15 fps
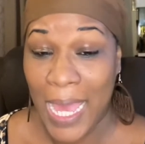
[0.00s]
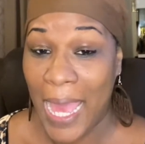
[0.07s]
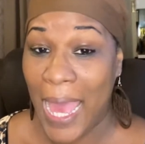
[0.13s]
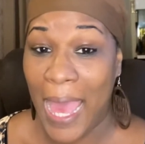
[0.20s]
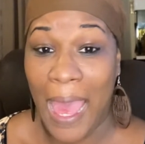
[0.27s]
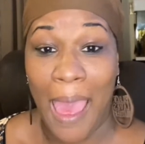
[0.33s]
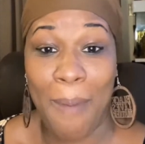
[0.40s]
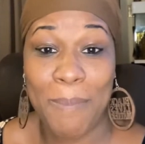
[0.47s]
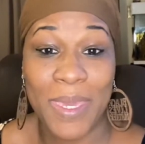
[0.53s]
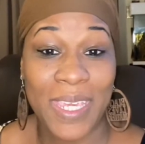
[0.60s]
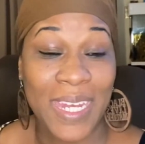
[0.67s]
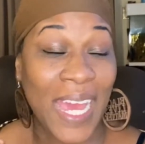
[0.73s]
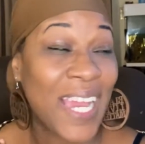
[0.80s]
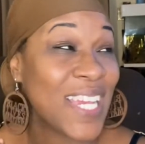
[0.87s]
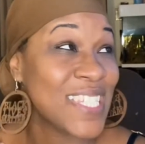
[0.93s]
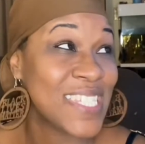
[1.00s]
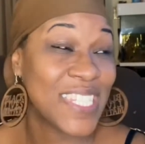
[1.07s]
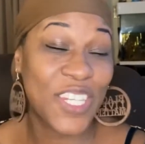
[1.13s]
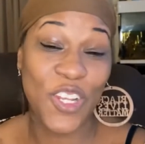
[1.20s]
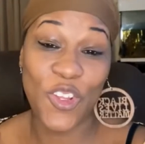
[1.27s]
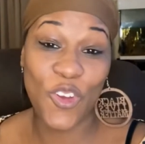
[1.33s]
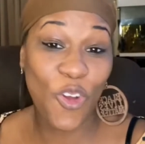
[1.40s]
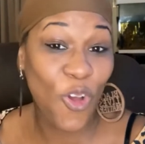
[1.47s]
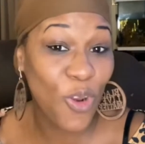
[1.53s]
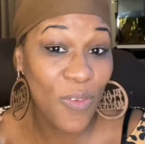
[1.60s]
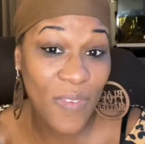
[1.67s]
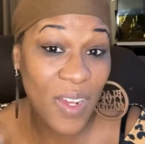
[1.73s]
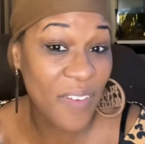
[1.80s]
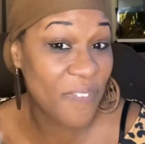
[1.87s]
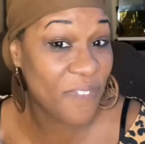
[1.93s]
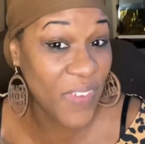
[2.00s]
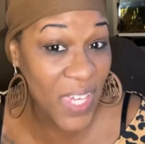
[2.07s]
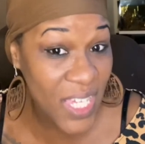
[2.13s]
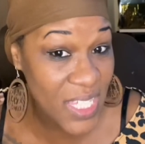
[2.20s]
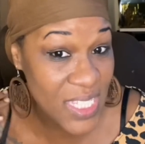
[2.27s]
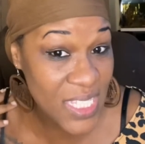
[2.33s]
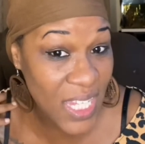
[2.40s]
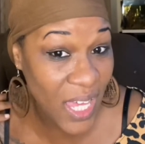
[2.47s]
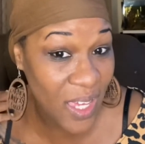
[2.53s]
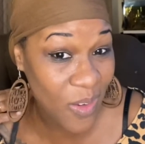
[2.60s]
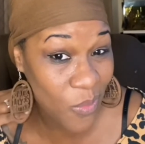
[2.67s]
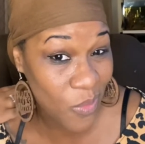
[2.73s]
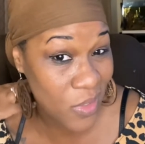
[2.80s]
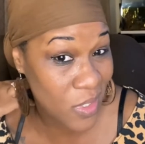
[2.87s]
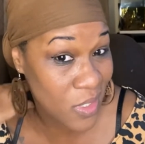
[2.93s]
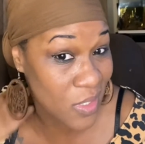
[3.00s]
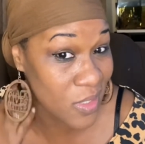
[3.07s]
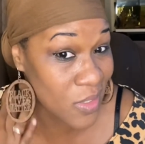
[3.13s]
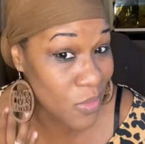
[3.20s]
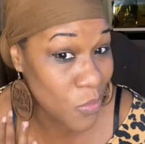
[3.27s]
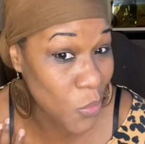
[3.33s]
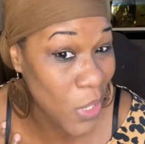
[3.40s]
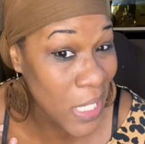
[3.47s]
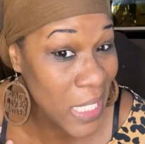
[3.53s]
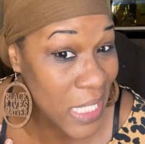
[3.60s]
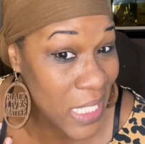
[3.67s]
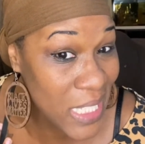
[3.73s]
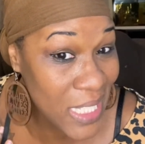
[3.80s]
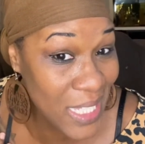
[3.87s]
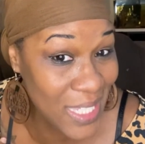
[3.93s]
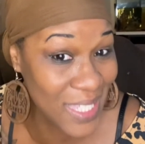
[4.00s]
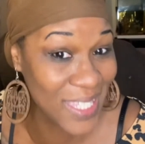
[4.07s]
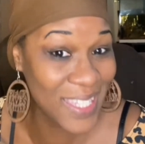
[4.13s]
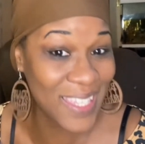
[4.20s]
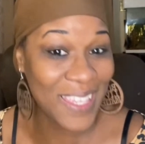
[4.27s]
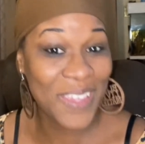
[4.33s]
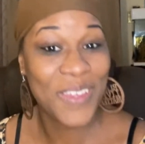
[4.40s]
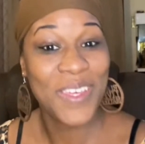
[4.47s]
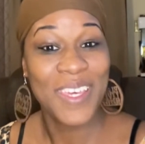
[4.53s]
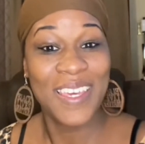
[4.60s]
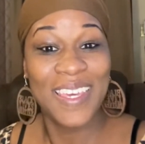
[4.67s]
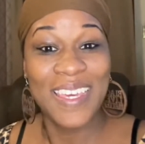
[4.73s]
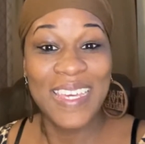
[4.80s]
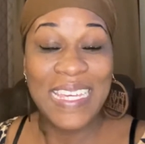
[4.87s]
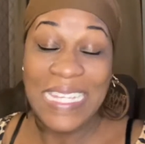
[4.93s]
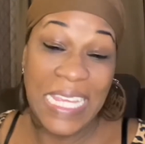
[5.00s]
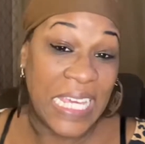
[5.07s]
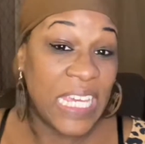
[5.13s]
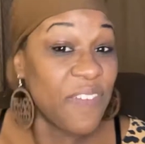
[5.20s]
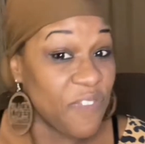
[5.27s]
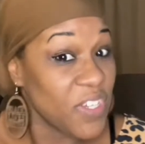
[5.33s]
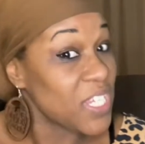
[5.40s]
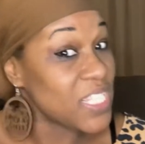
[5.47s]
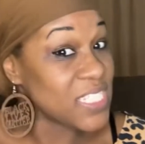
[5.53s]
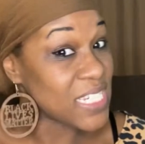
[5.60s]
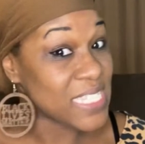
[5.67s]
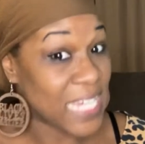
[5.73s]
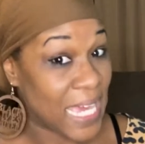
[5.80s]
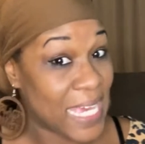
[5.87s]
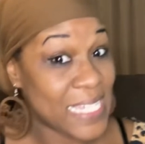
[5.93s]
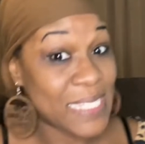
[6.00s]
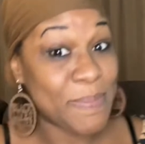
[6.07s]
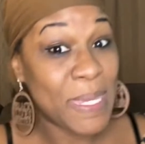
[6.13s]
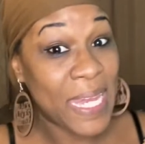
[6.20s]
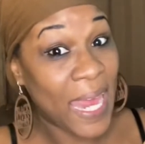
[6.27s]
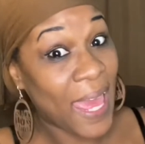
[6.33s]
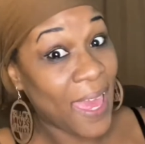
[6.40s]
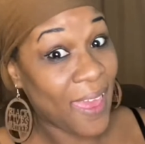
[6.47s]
I mean, I could see the look all over her face. Like, what? Did he really just ask me that?